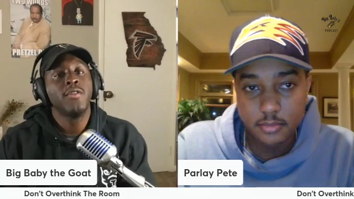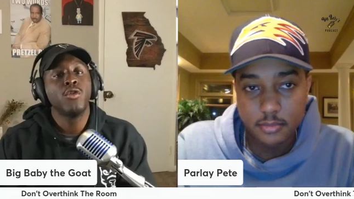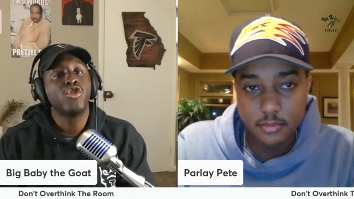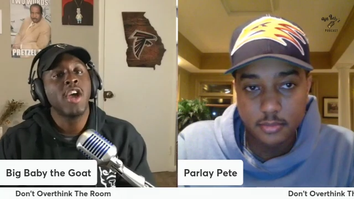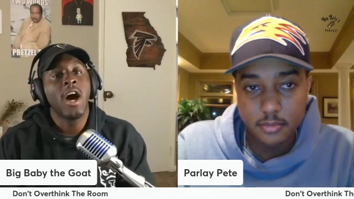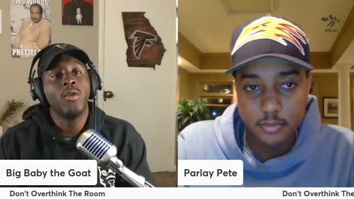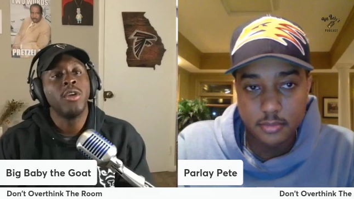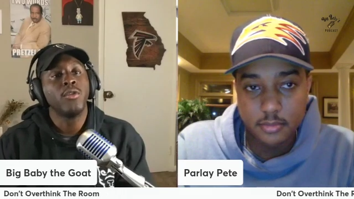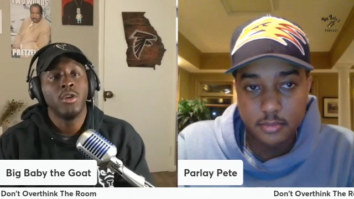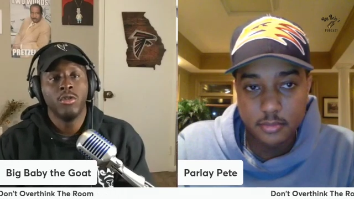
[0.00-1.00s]
Speaker 1: if your child
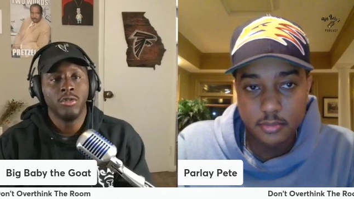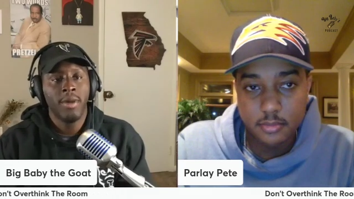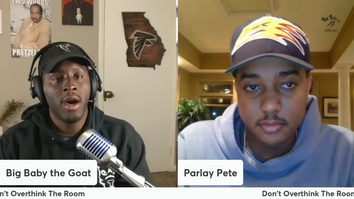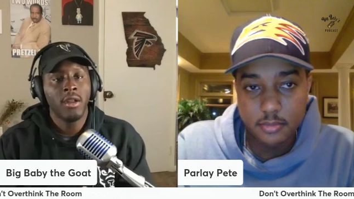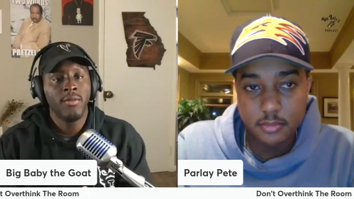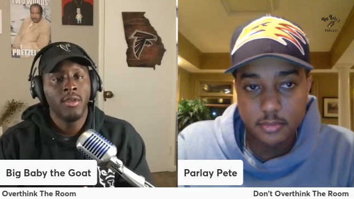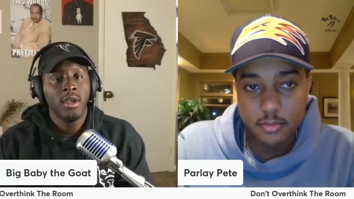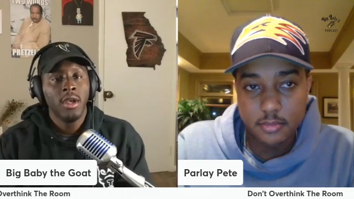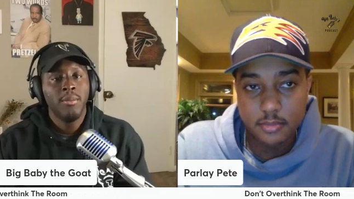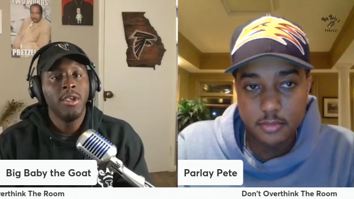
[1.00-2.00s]
never knows about it,
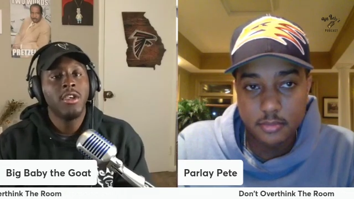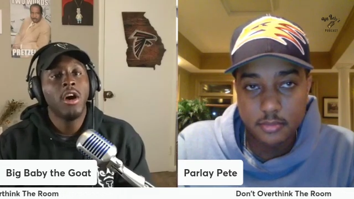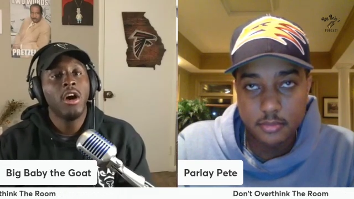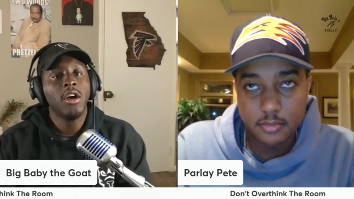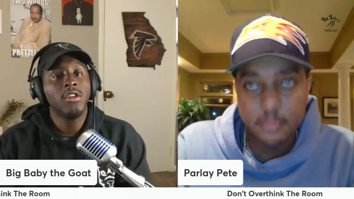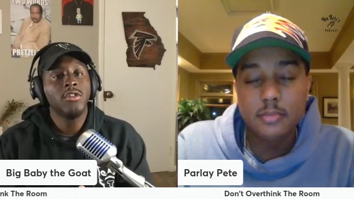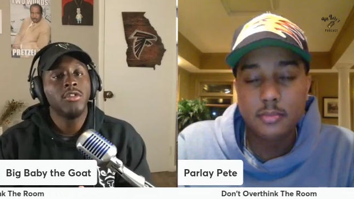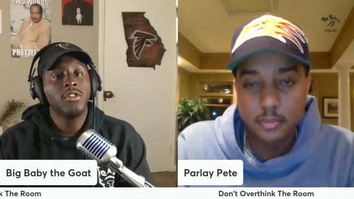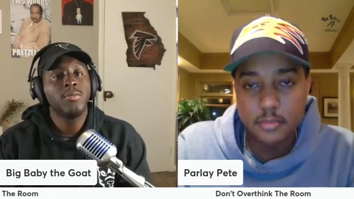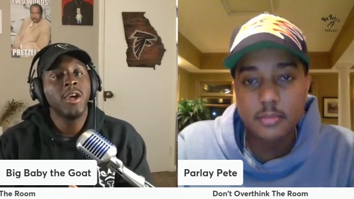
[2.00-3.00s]
because
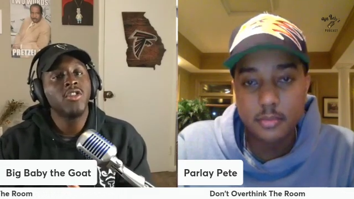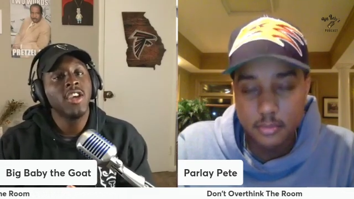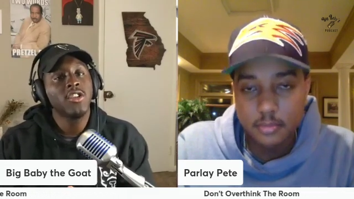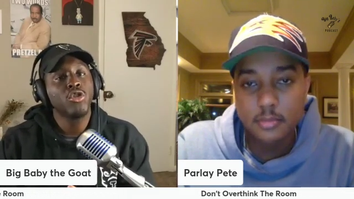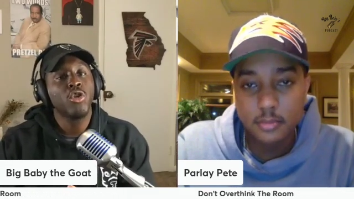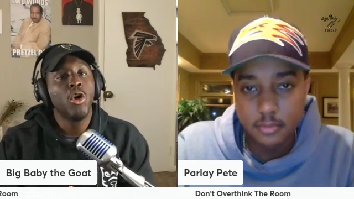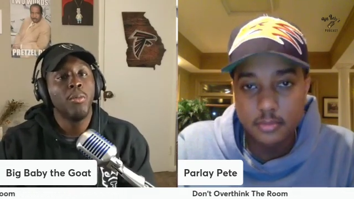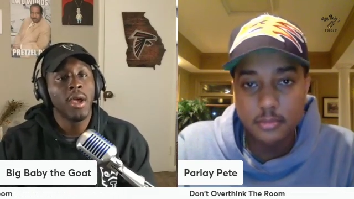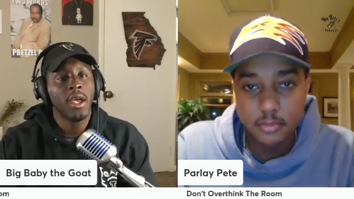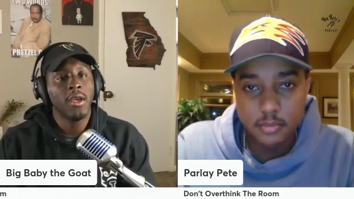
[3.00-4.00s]
especially as a grown
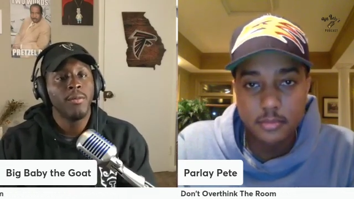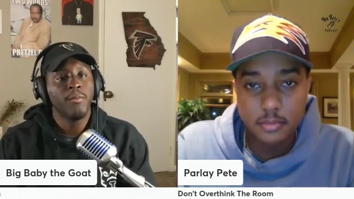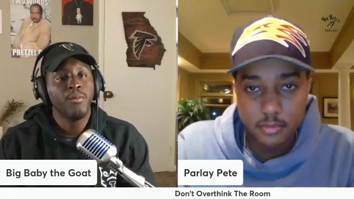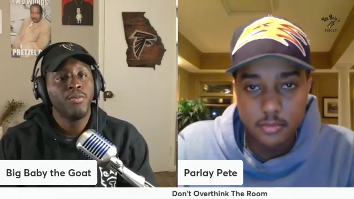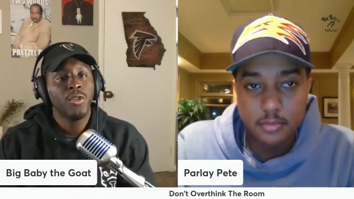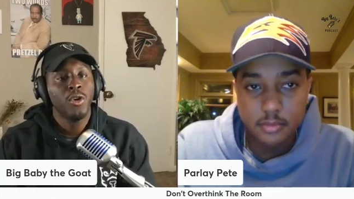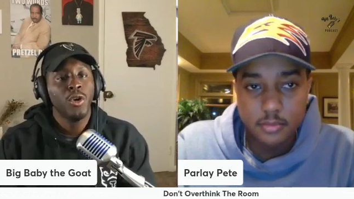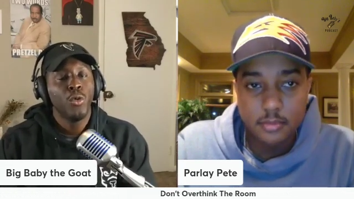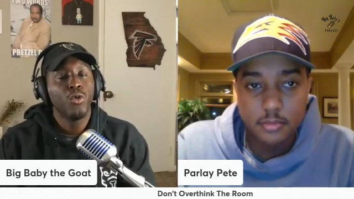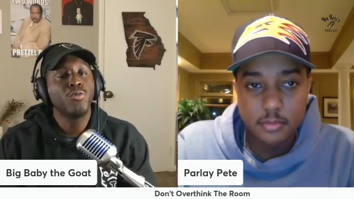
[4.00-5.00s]
man,
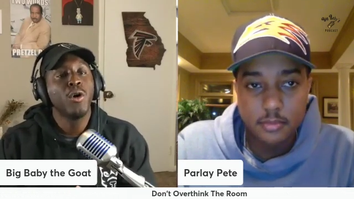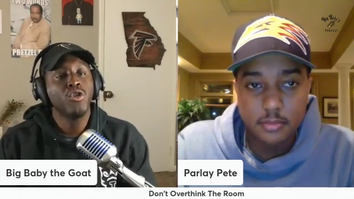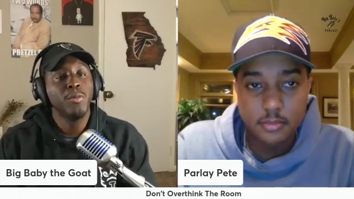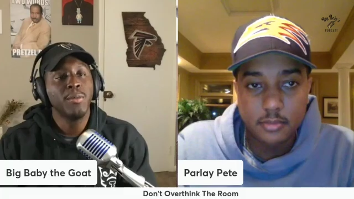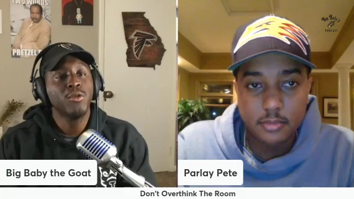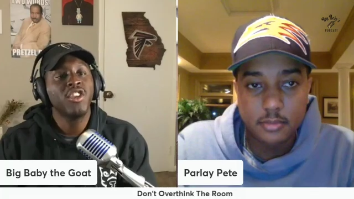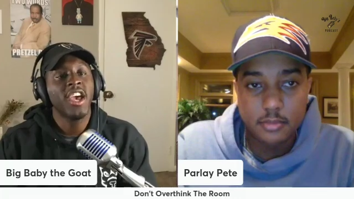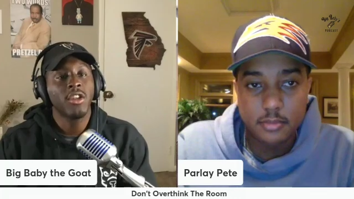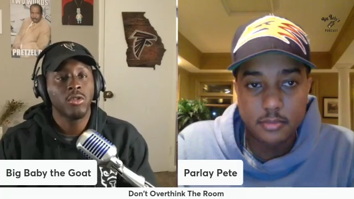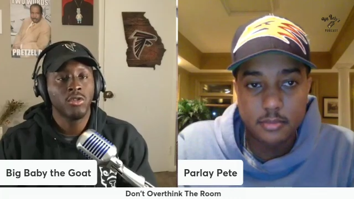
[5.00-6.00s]
we're supposed to be
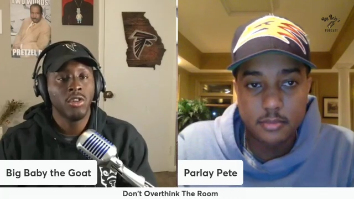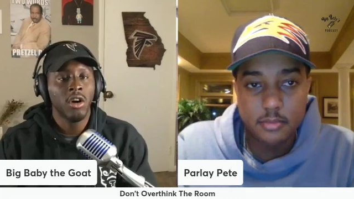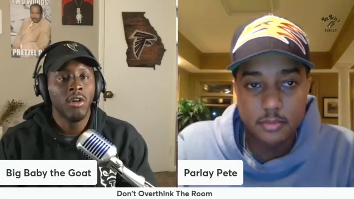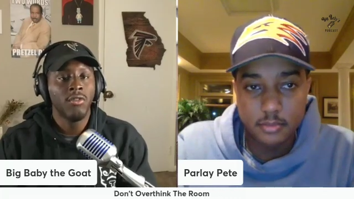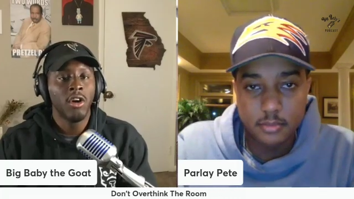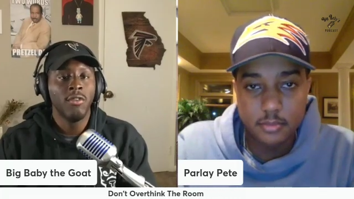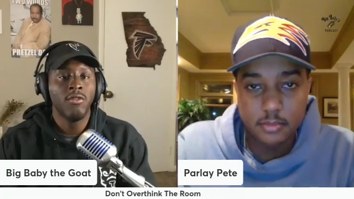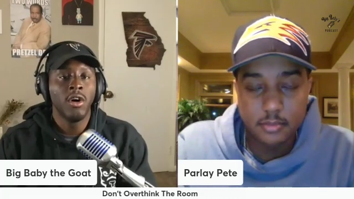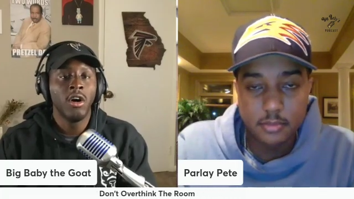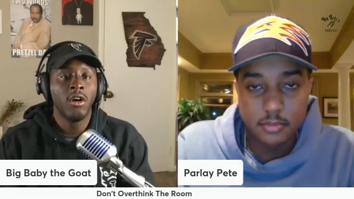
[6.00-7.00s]
protectors of of
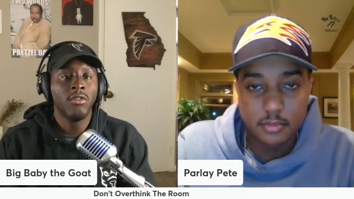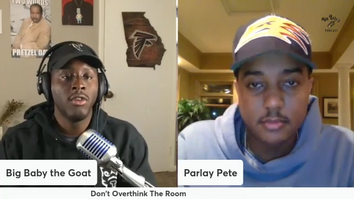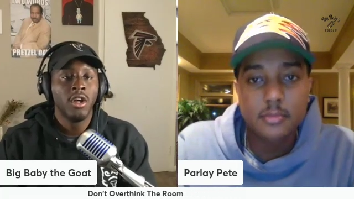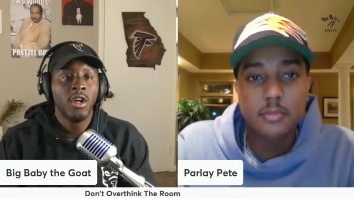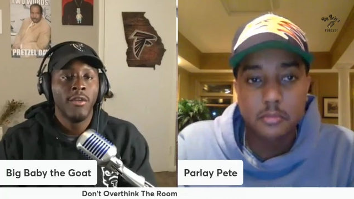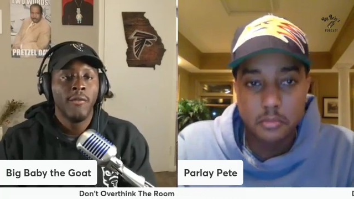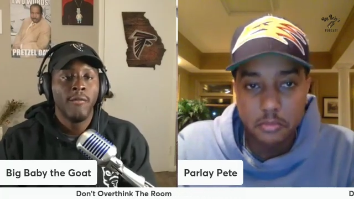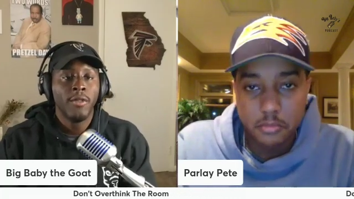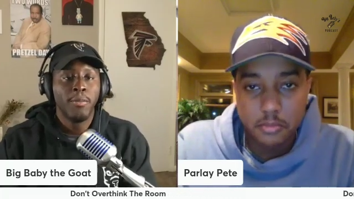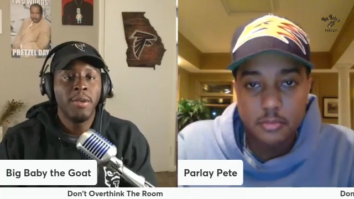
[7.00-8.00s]
of
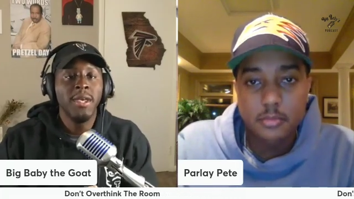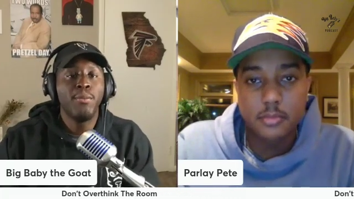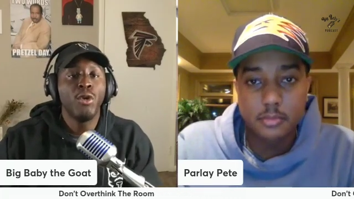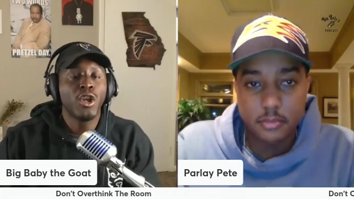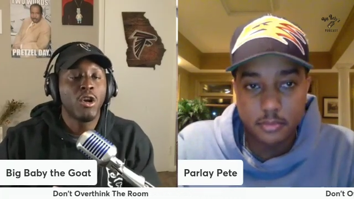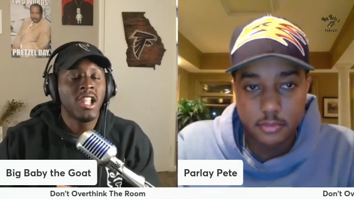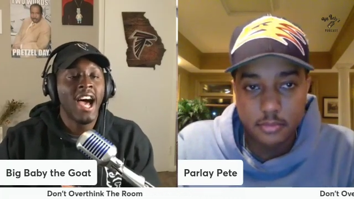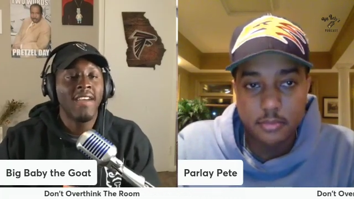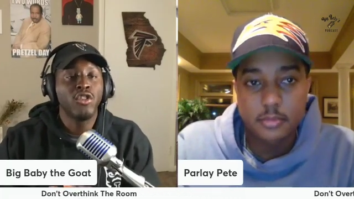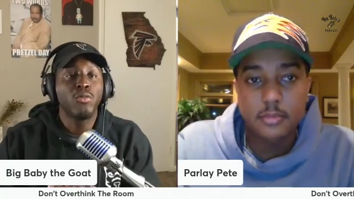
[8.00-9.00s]
the people in our
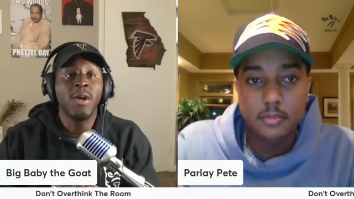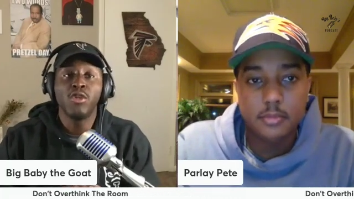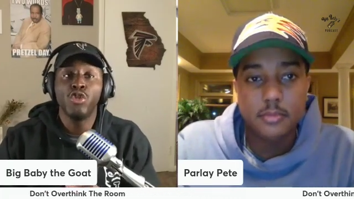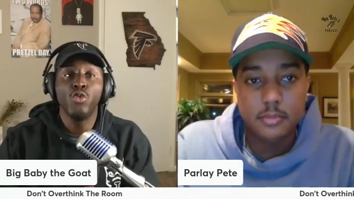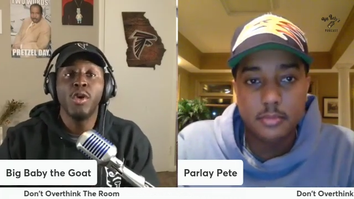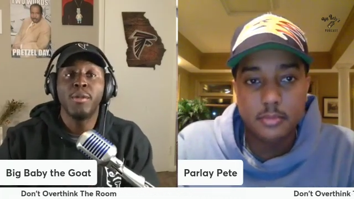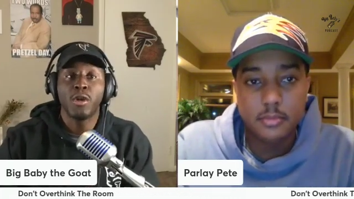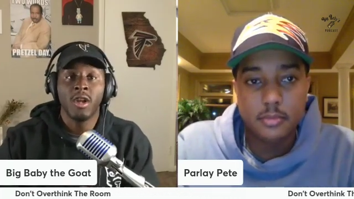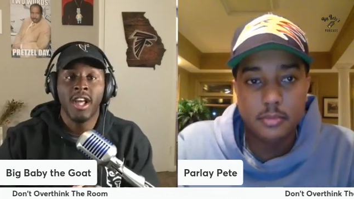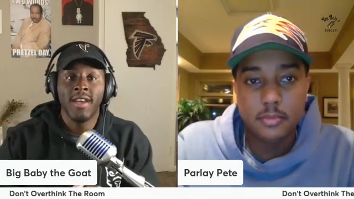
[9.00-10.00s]
lives, especially the women in
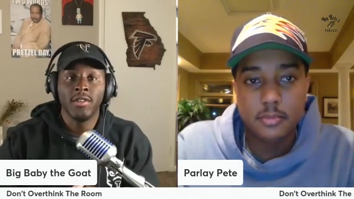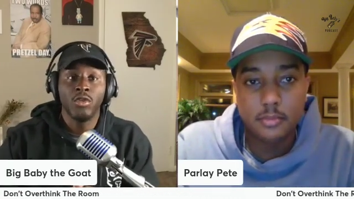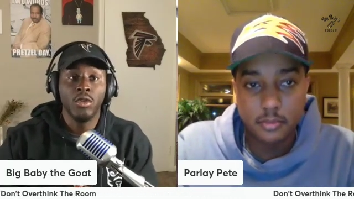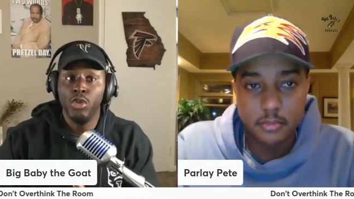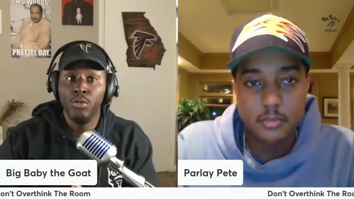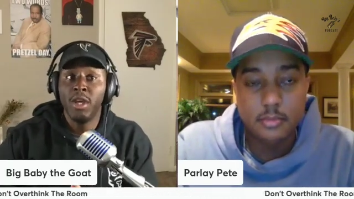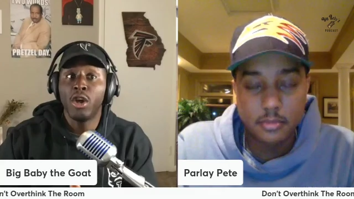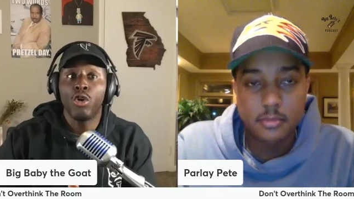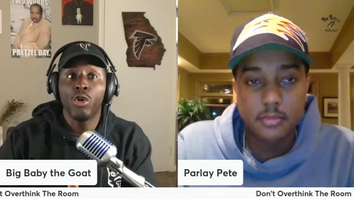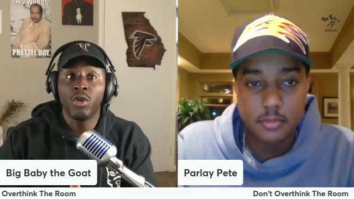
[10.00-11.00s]
our lives. You being a
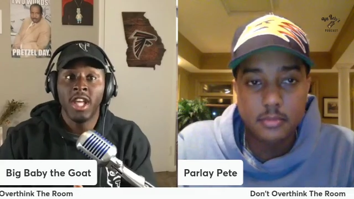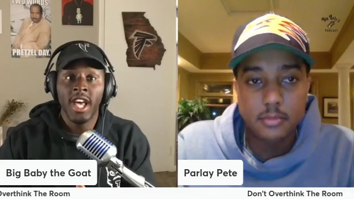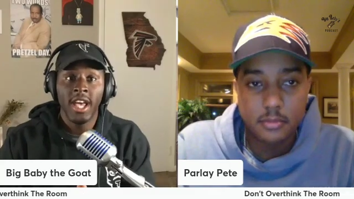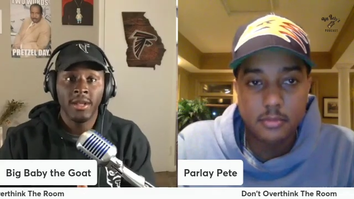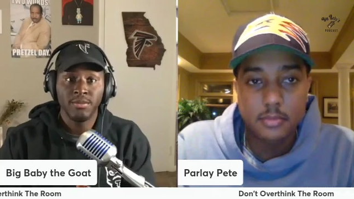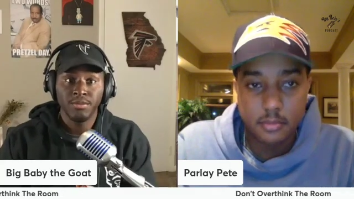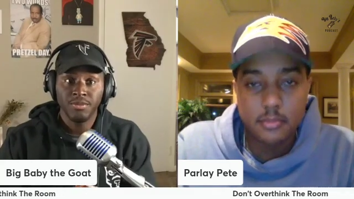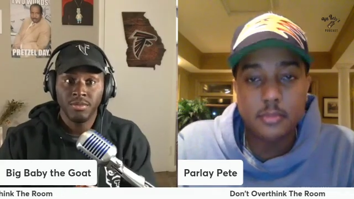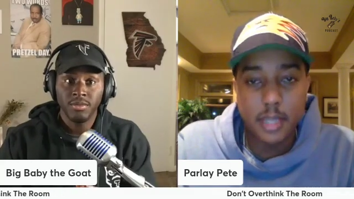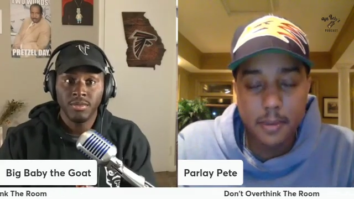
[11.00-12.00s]
girl dad.
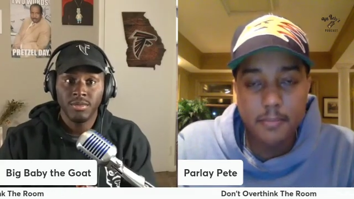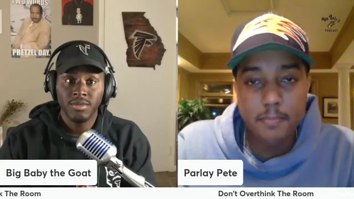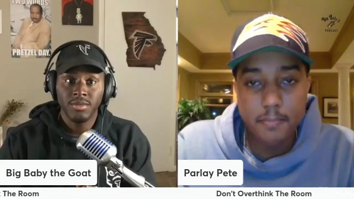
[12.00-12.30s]
Yep